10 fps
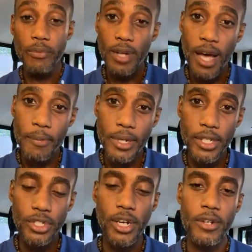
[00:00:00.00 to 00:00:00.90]
I'm going to
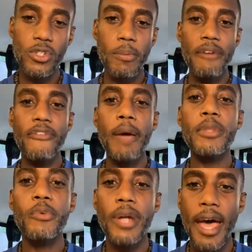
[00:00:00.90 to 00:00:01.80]
share. So my family
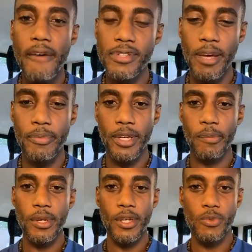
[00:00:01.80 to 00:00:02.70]
would have something
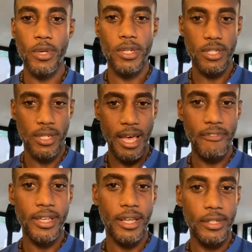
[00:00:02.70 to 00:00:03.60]
because we had just
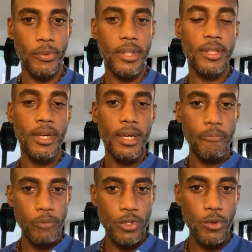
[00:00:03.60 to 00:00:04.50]
navigated with
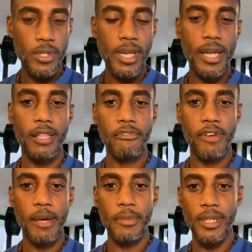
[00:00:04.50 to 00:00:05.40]
suicide in the
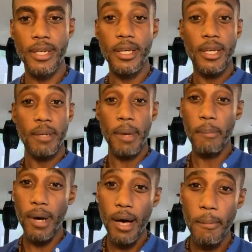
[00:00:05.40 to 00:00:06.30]
family, my
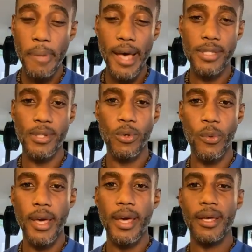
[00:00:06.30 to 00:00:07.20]
mom passing
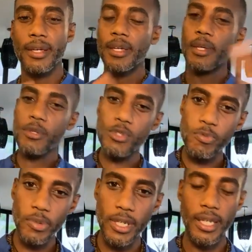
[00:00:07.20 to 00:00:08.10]
away,
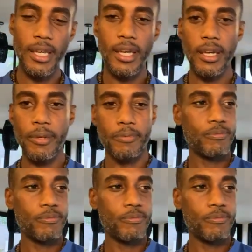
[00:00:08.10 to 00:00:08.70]
splitting,